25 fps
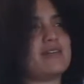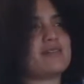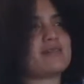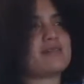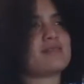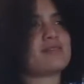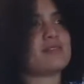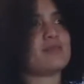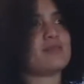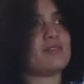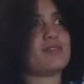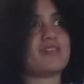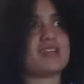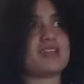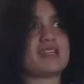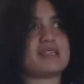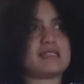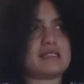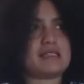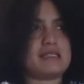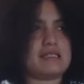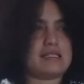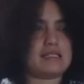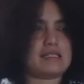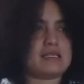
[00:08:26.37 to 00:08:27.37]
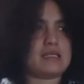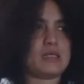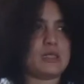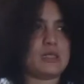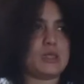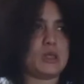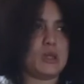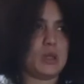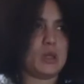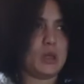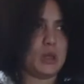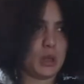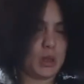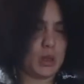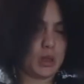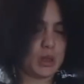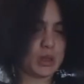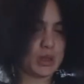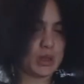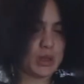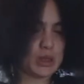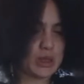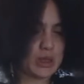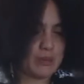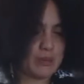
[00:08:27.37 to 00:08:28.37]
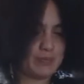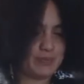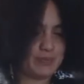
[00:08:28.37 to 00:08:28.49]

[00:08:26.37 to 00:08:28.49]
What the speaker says: some of Lizzie's looks.